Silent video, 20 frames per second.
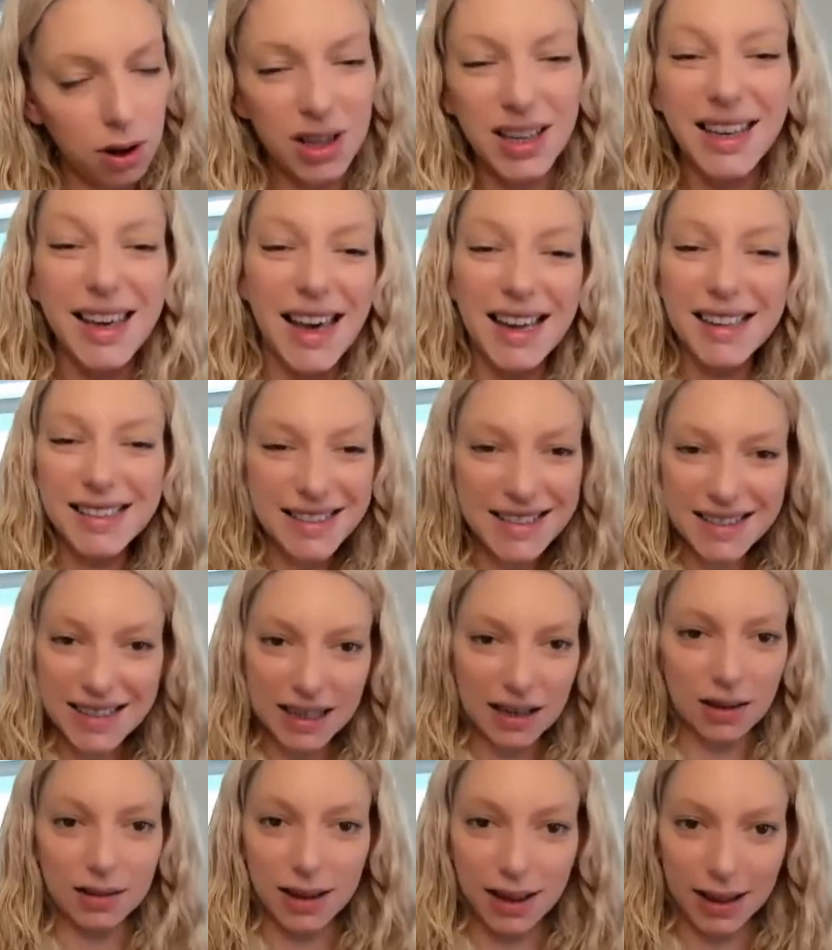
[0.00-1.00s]
You can't
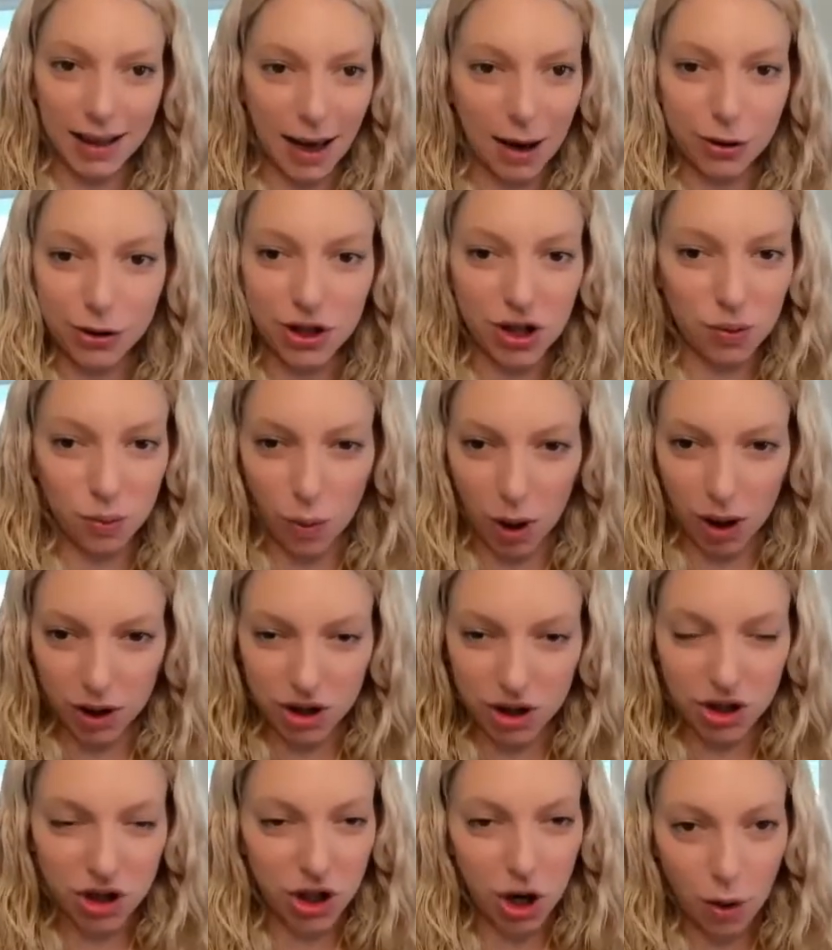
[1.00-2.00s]
sit on the couch and
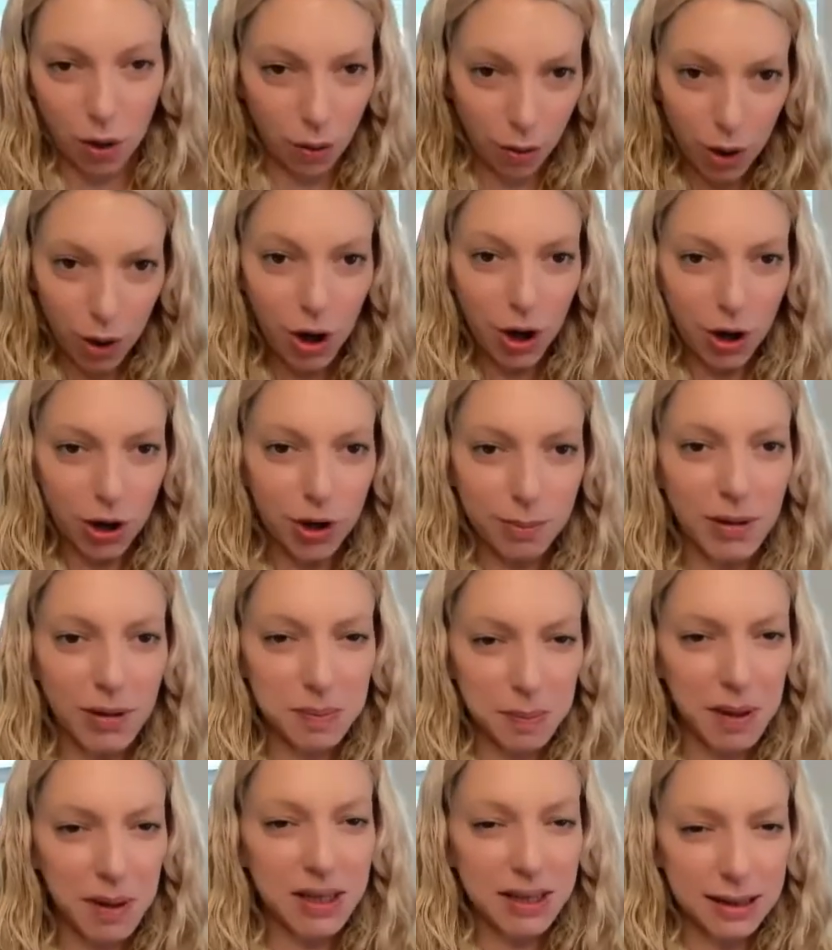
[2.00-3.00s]
watch a show. You
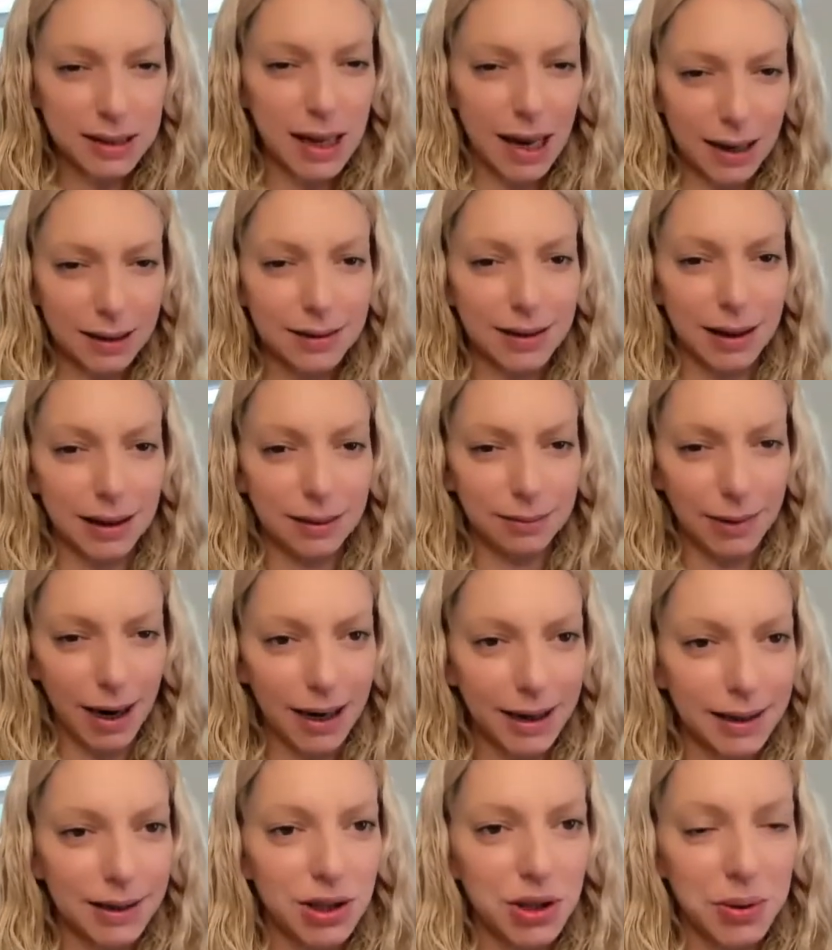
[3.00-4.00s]
must be standing,
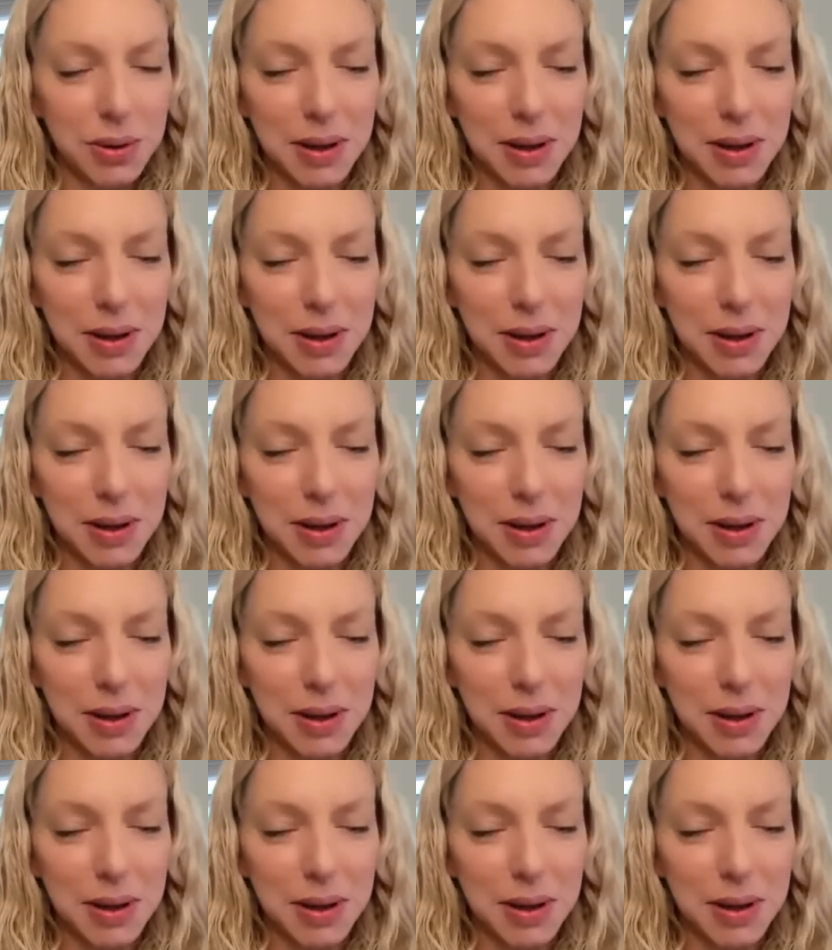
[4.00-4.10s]
right? And